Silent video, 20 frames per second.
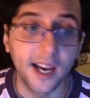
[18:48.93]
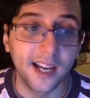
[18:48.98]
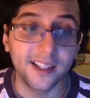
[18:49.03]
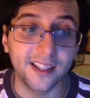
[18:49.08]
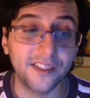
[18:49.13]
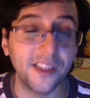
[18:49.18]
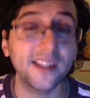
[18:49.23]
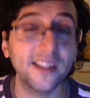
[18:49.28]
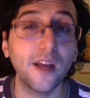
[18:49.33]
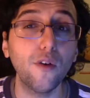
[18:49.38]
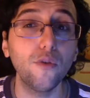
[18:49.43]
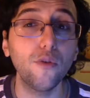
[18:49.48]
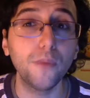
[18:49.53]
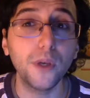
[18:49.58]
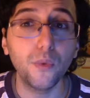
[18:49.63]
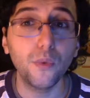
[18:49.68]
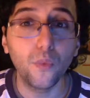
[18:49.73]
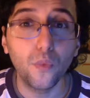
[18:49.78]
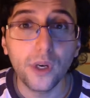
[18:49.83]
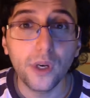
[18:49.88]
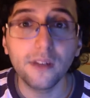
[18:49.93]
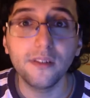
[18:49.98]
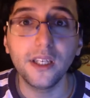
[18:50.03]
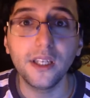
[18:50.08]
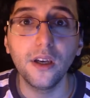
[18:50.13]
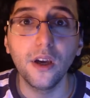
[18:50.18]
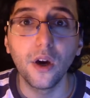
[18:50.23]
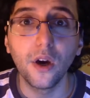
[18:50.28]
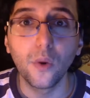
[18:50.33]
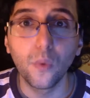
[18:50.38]
I think that would be
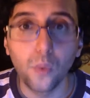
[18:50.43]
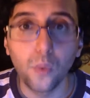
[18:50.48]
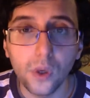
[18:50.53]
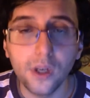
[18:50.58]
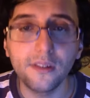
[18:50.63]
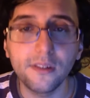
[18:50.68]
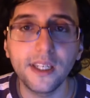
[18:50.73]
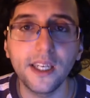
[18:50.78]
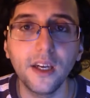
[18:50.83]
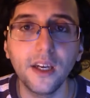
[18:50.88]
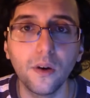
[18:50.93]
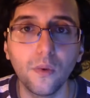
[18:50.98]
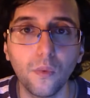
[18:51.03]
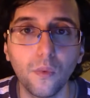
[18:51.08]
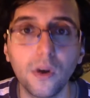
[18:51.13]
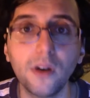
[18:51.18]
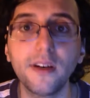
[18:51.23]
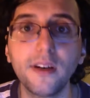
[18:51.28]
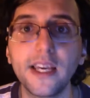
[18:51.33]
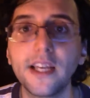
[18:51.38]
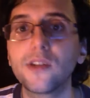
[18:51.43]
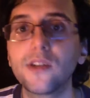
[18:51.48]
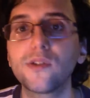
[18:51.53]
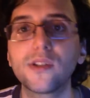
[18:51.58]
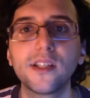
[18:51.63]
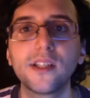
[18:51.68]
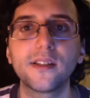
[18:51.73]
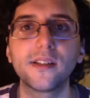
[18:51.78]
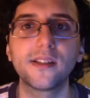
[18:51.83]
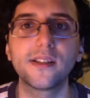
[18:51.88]
really, really, really
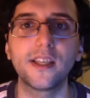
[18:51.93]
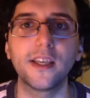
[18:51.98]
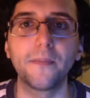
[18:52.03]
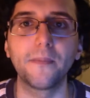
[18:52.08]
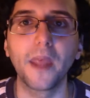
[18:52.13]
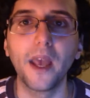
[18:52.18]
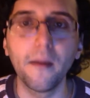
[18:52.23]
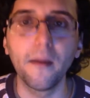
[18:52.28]
interesting to see.